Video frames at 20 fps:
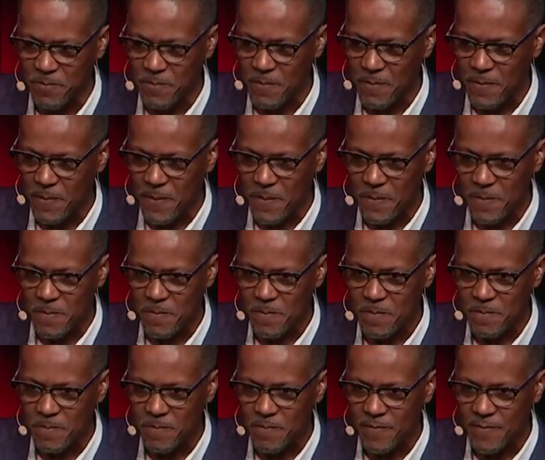
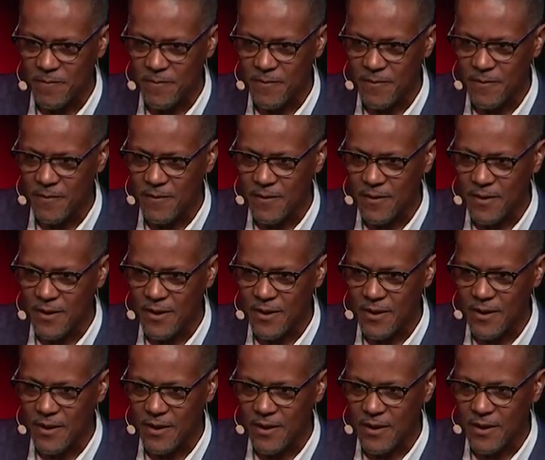
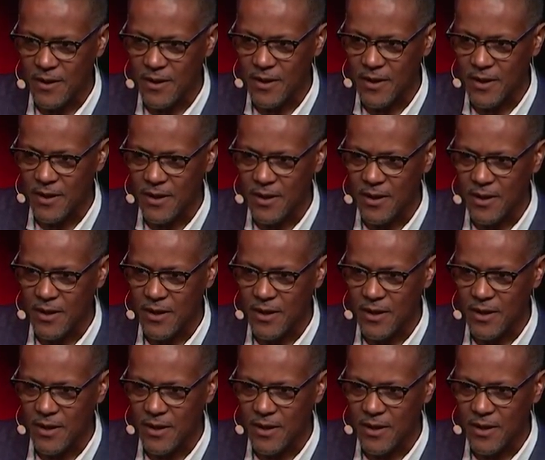Nothing is said.